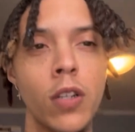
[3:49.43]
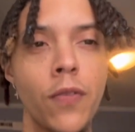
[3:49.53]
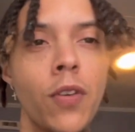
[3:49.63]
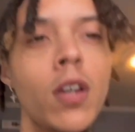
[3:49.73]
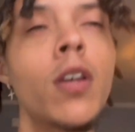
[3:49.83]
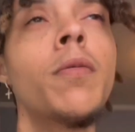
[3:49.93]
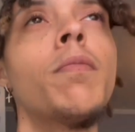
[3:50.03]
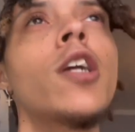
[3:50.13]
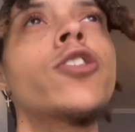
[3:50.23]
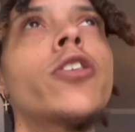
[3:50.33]
the vid
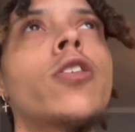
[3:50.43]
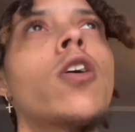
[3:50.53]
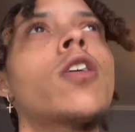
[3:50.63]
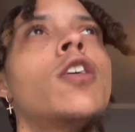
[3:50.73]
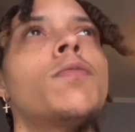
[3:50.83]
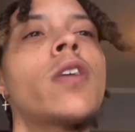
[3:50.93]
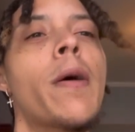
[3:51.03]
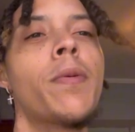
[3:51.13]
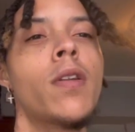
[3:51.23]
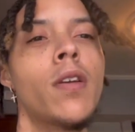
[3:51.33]
make sure y'all keep
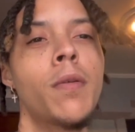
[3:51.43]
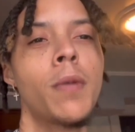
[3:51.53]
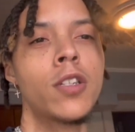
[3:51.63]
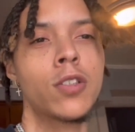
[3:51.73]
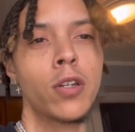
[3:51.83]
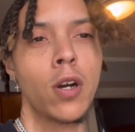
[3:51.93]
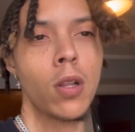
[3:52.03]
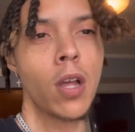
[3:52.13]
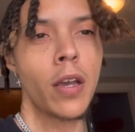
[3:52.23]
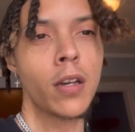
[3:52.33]
tapping in make sure y'all
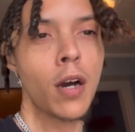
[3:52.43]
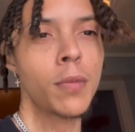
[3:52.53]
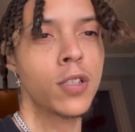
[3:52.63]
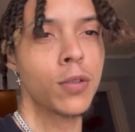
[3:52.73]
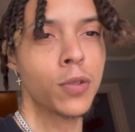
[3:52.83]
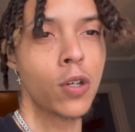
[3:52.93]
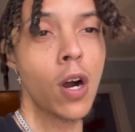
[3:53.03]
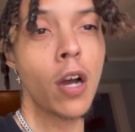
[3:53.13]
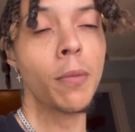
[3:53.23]
like comment subscribe